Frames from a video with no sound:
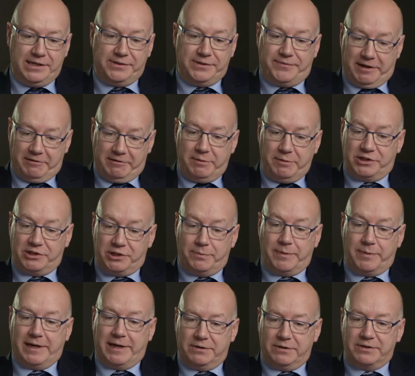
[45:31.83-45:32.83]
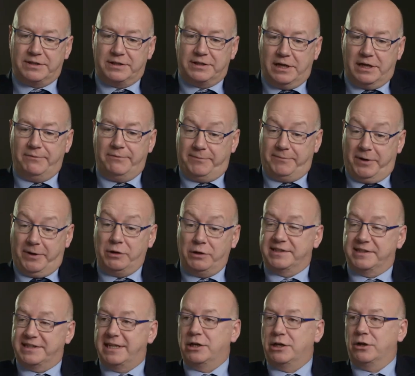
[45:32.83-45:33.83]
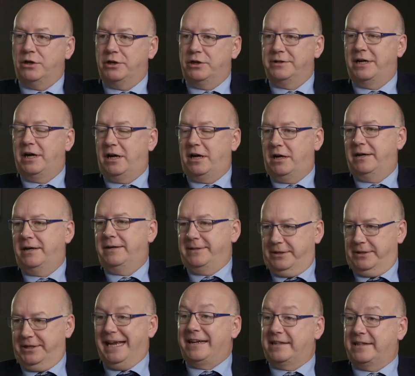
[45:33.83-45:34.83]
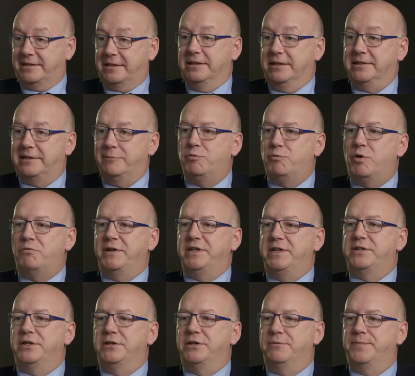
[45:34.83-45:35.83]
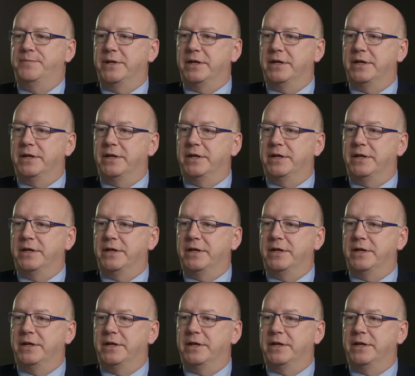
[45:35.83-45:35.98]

is very much about focusing on excellence in what we do.